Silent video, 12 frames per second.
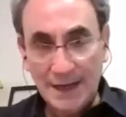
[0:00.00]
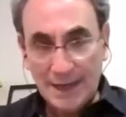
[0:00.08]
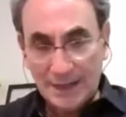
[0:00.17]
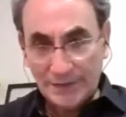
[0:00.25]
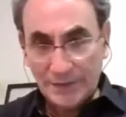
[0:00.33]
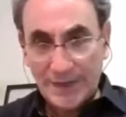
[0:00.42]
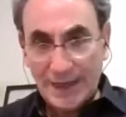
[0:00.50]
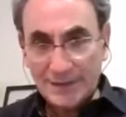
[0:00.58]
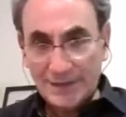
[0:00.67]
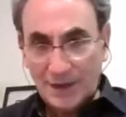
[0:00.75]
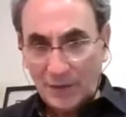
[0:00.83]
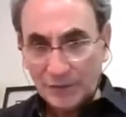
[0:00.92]
So that's
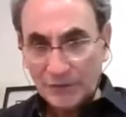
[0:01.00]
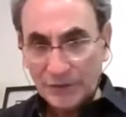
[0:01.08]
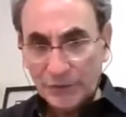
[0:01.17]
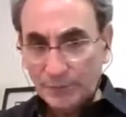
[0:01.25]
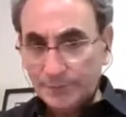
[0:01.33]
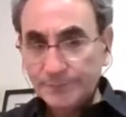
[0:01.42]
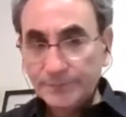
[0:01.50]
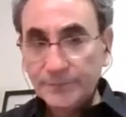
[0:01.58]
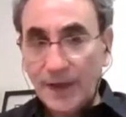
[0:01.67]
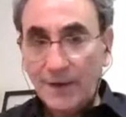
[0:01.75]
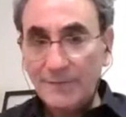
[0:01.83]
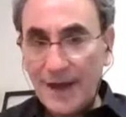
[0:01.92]
also
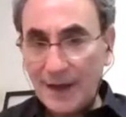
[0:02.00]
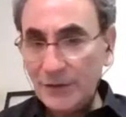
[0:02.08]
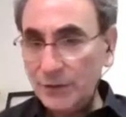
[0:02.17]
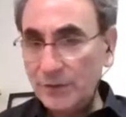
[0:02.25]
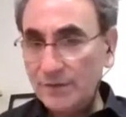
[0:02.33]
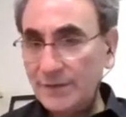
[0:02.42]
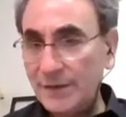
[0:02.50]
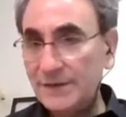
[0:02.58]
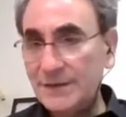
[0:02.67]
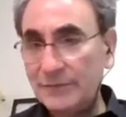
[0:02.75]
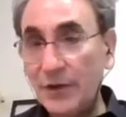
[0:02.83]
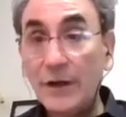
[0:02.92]
a value of uh,
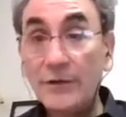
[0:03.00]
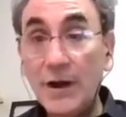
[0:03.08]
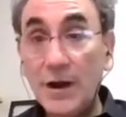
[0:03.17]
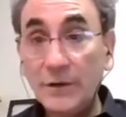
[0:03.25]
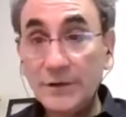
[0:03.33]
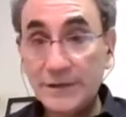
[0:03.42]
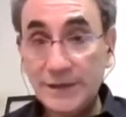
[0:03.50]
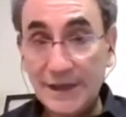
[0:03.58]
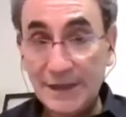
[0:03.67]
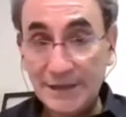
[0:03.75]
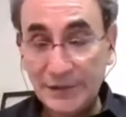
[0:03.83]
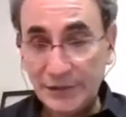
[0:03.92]
several hundred dollars in, in
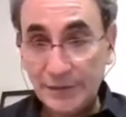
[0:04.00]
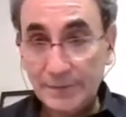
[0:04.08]
addition.